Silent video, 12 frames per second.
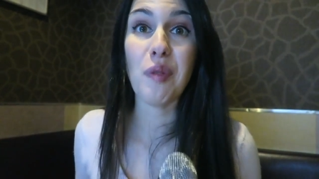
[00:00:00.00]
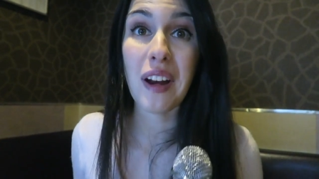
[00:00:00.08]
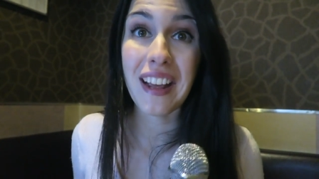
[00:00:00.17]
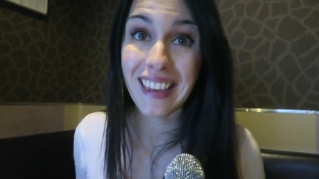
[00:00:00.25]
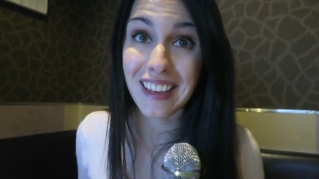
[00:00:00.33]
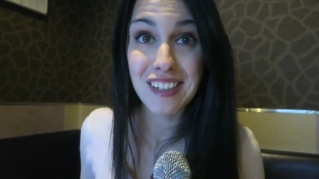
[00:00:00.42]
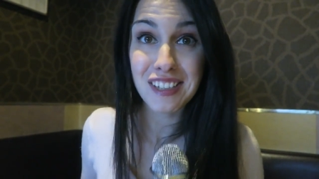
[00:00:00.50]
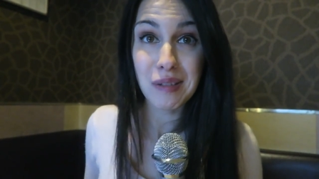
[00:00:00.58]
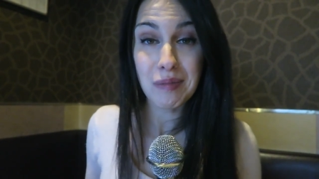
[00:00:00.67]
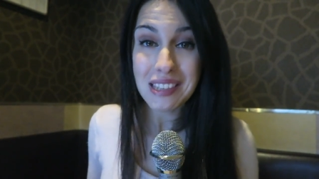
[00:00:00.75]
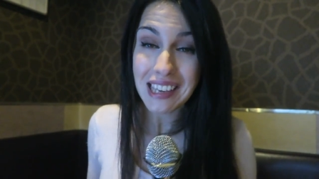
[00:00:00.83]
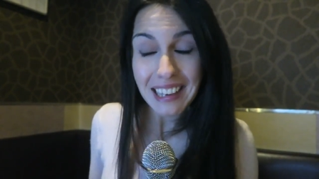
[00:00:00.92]
you wanna hear
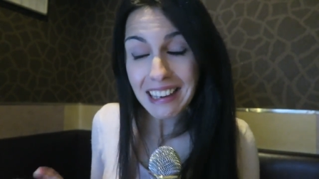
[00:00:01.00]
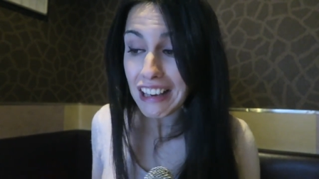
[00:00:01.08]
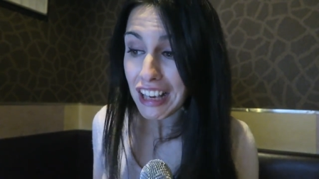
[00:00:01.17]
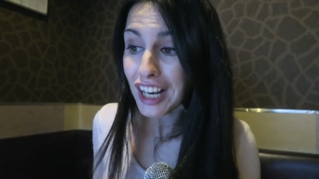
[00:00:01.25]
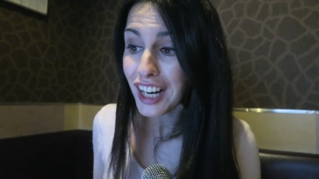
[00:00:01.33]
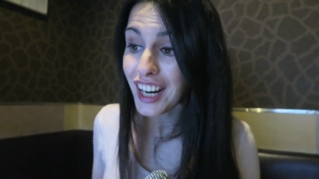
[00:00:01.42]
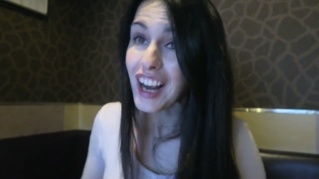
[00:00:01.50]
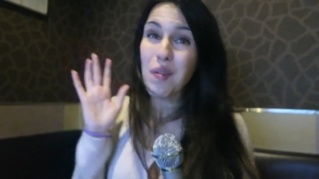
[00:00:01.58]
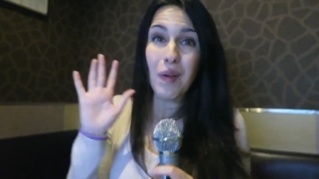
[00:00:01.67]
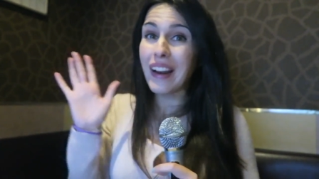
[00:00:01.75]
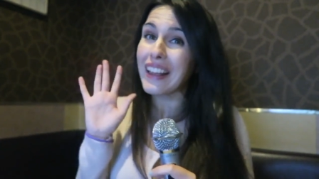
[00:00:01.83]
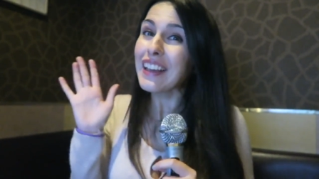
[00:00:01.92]
some singing here?
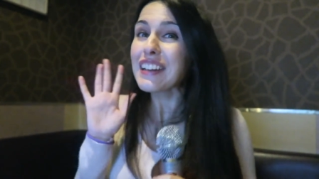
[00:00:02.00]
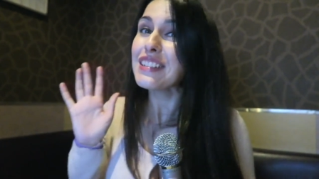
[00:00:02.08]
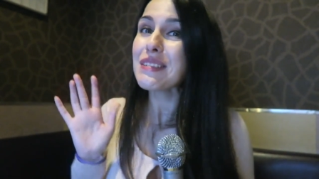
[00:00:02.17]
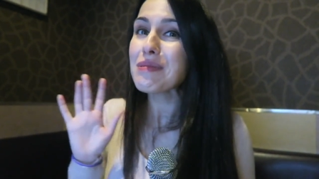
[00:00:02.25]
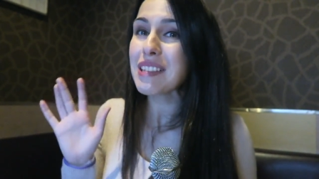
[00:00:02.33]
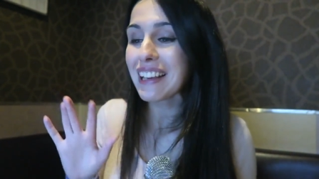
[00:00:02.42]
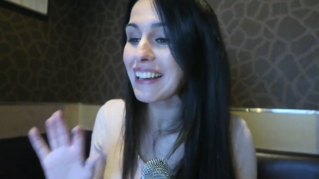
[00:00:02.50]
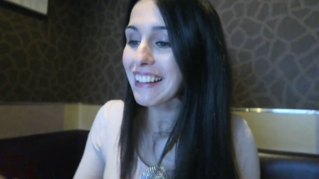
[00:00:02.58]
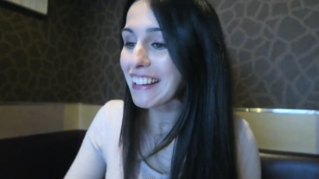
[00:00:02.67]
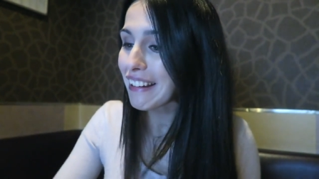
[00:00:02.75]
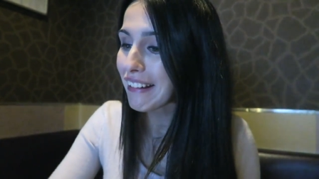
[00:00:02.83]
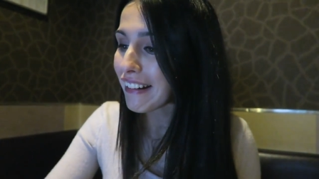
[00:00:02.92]
You wanna hear some
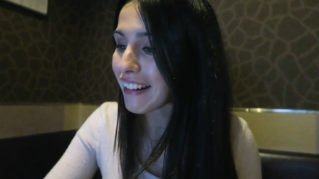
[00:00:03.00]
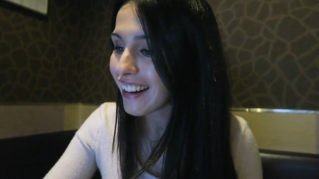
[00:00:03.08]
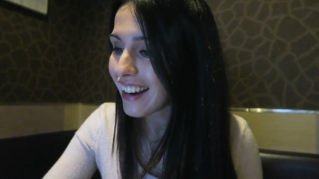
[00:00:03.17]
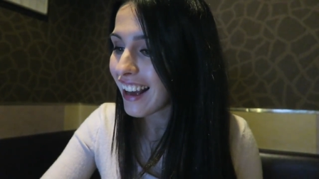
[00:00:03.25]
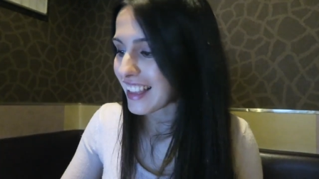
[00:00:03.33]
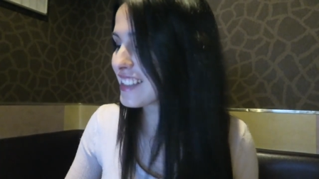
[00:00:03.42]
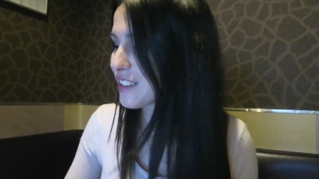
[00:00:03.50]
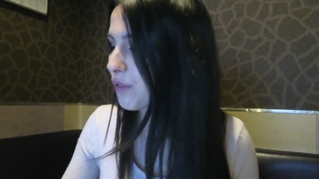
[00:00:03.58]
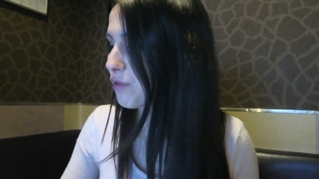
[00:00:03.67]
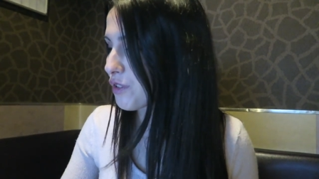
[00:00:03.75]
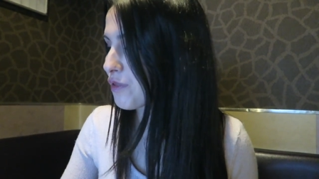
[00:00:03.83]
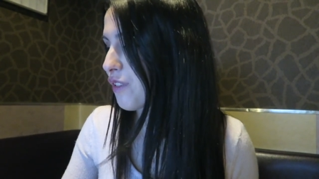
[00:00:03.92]
singing here? Let's go for